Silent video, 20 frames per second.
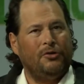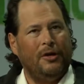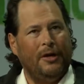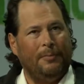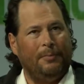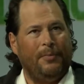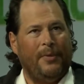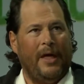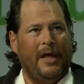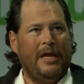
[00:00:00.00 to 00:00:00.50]

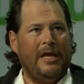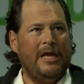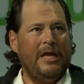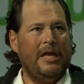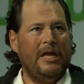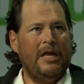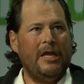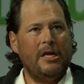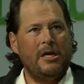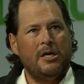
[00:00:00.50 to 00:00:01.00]
trip that
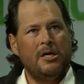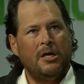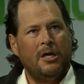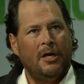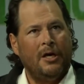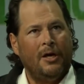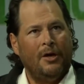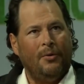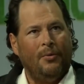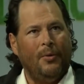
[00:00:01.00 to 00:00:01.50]
he
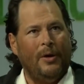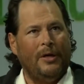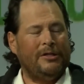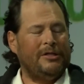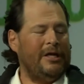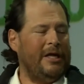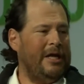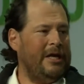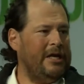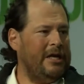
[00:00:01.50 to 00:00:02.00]

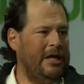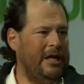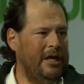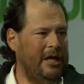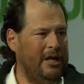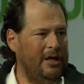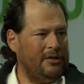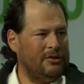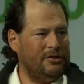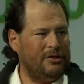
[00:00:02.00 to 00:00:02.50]
went to
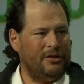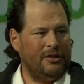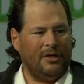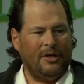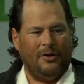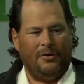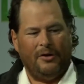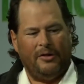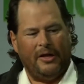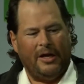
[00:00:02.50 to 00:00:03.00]
India to
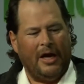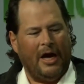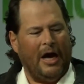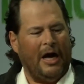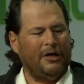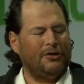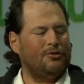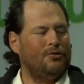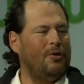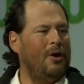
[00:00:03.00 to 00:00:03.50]
go to the
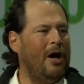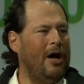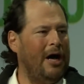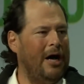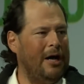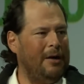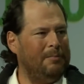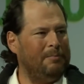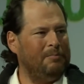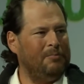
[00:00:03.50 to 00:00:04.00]

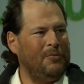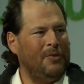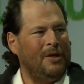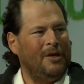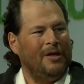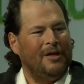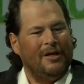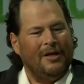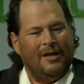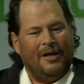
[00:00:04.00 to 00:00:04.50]
ashram
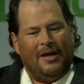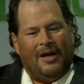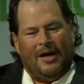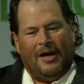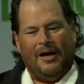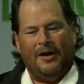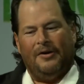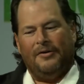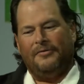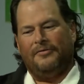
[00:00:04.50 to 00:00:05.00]

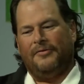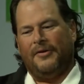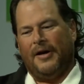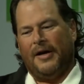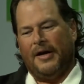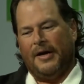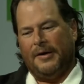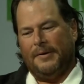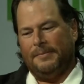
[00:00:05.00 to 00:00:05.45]
of